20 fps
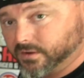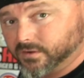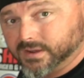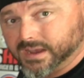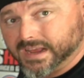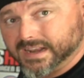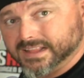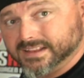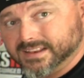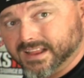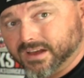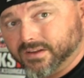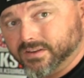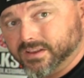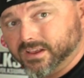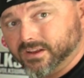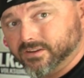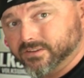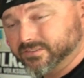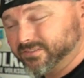kind of down
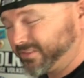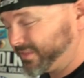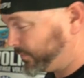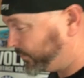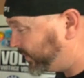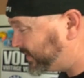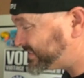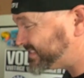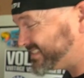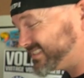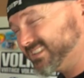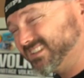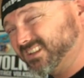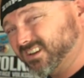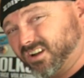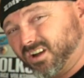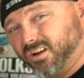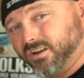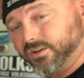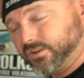here, so that once it's in the
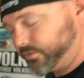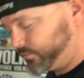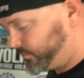car you